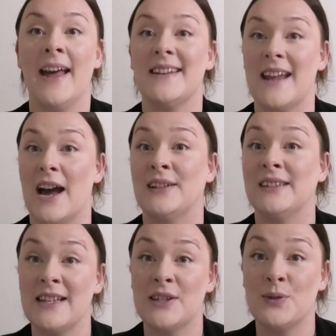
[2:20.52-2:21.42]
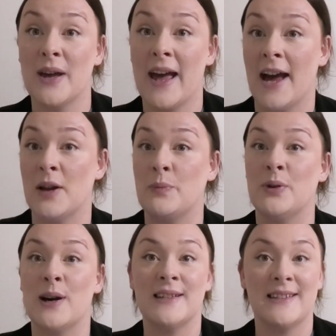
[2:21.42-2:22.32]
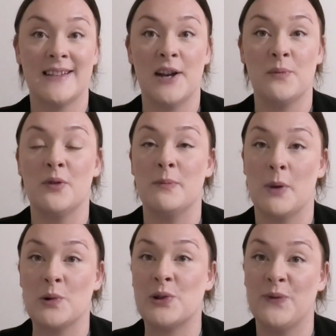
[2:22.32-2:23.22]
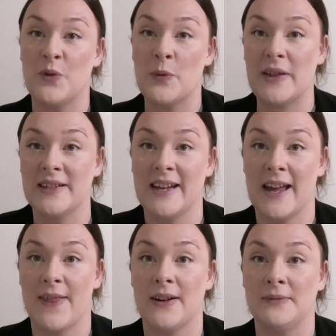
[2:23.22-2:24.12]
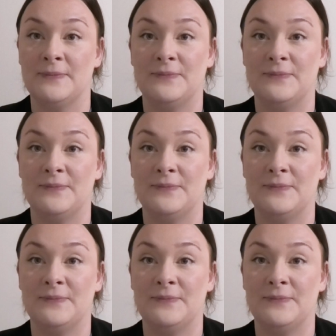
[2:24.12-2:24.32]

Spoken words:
Now, let's look at how to put a sustainable emulsion formula together.